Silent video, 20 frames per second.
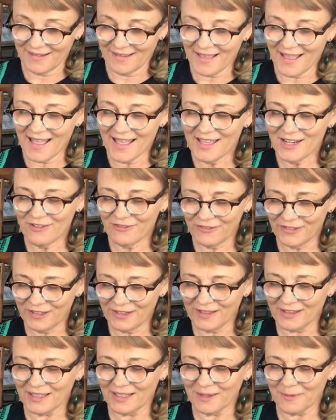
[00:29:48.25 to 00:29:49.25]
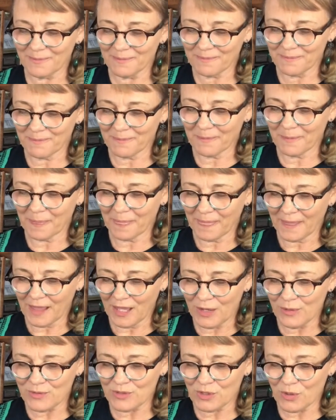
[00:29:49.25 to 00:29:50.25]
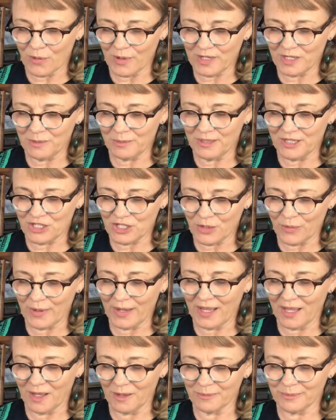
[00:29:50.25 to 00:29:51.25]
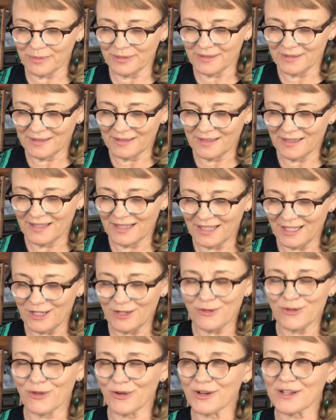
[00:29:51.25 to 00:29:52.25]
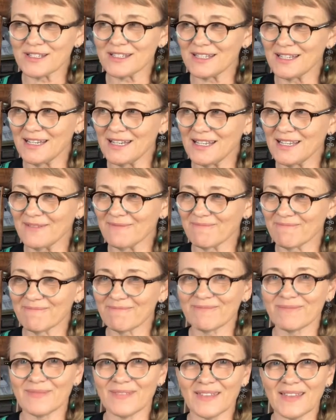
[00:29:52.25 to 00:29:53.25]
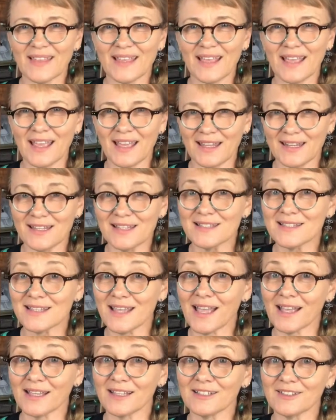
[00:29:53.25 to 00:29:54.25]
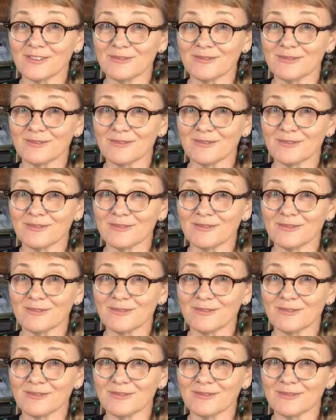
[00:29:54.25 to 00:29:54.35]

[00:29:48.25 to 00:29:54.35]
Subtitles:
I had a feeling it was going to be showing up in New York City any second.